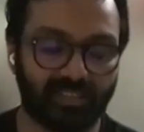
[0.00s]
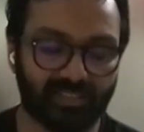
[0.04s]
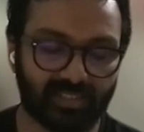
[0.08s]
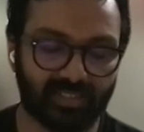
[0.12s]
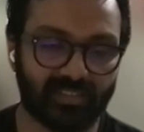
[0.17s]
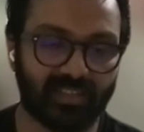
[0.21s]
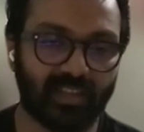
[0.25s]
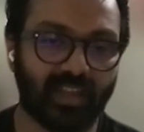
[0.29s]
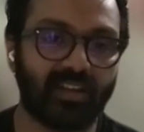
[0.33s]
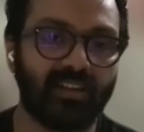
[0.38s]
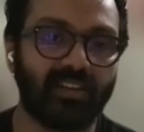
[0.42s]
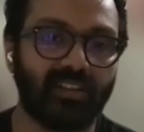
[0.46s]

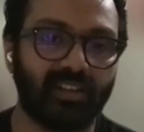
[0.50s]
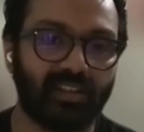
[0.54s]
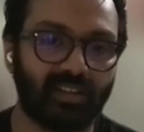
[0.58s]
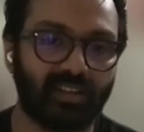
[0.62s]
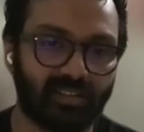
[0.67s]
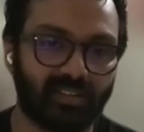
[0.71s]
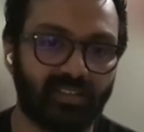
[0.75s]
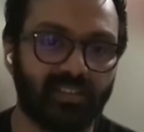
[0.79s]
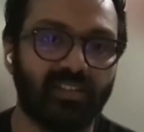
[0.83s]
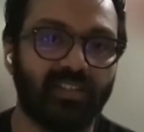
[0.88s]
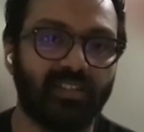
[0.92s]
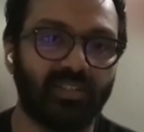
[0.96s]
That's exactly
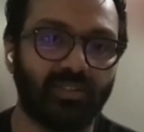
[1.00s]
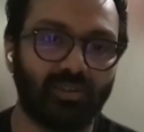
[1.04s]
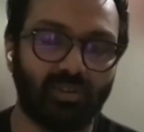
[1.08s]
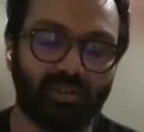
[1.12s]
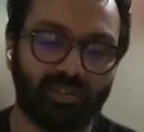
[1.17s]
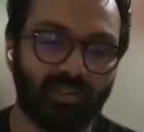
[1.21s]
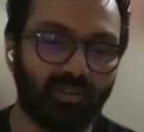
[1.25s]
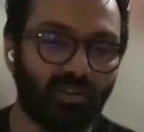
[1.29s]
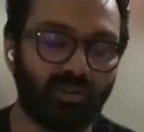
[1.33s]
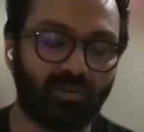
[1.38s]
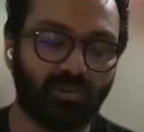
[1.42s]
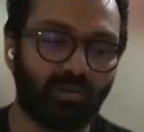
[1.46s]
it.
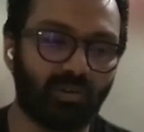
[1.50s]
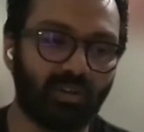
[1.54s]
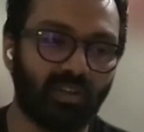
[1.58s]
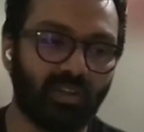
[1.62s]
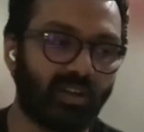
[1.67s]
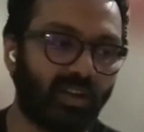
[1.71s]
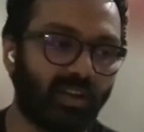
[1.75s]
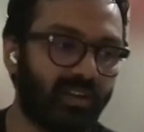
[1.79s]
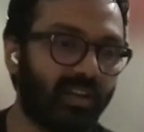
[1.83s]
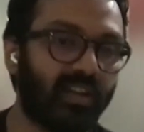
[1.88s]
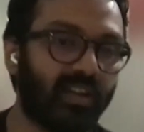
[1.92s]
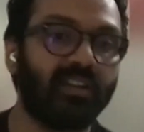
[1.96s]
You're
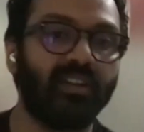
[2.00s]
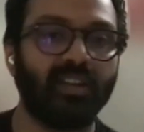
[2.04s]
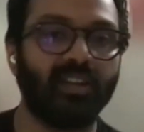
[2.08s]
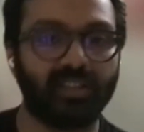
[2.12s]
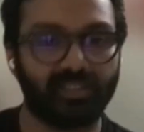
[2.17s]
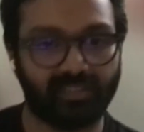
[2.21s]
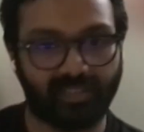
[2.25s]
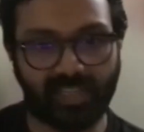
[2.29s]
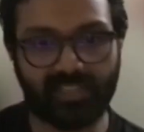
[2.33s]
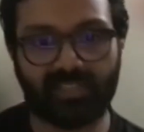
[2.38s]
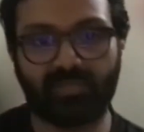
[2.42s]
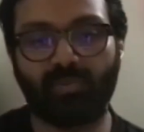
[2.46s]
totally right, and
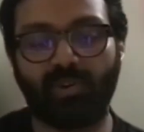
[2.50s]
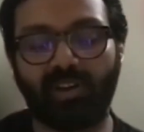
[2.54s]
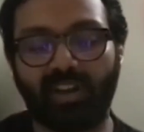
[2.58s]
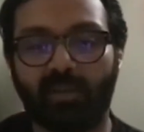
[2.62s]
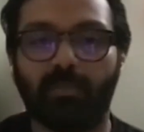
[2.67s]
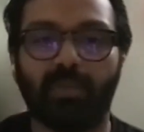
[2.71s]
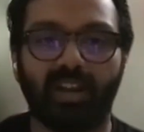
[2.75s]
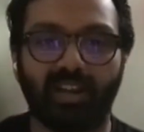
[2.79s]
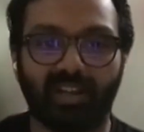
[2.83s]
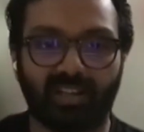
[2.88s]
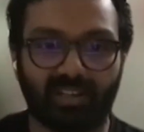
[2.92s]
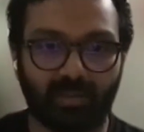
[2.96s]
that's
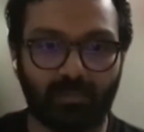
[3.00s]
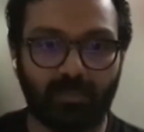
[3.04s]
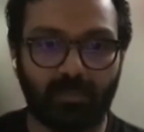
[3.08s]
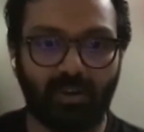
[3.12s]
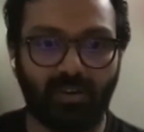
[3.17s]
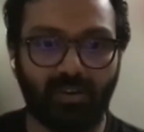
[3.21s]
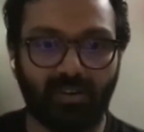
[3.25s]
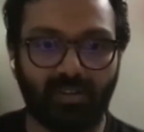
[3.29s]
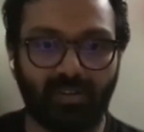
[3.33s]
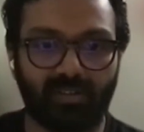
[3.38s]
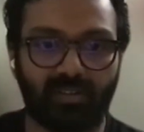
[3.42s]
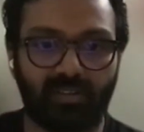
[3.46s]
what I meant
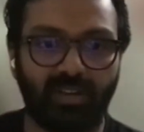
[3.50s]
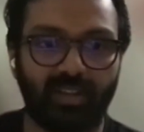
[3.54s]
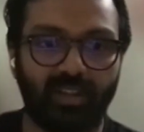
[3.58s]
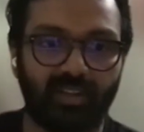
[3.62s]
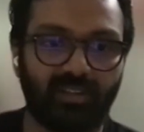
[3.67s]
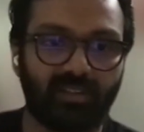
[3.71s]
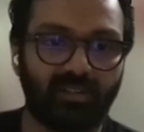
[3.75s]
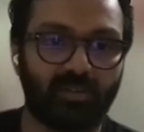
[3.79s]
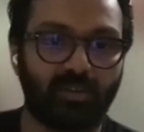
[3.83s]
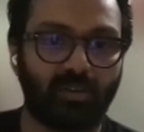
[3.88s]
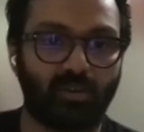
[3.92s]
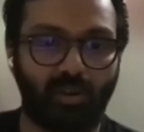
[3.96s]
about
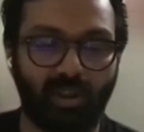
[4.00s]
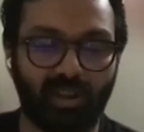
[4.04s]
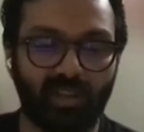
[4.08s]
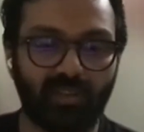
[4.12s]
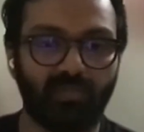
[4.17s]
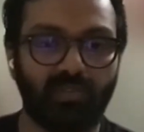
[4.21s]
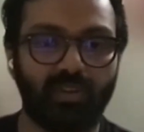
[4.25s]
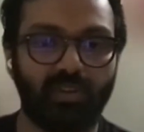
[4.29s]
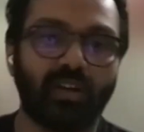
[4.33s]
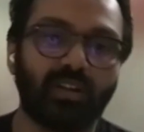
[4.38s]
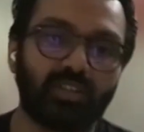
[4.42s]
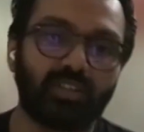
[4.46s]
like
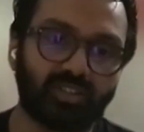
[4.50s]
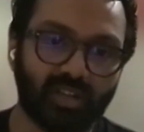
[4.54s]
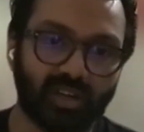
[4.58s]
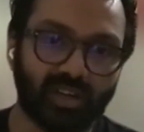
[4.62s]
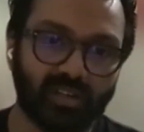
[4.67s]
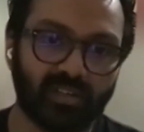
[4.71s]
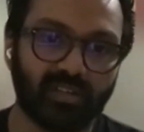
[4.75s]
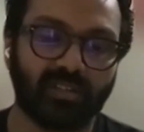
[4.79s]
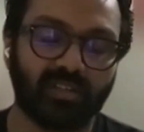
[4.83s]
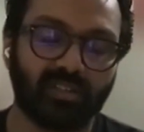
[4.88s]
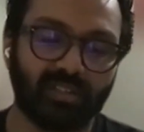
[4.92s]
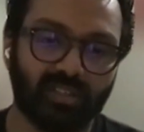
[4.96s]
drawing weird
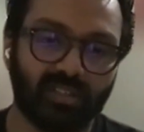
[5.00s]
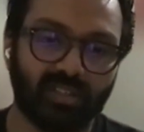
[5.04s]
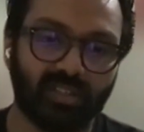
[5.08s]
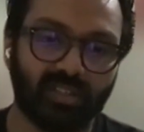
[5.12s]
shit.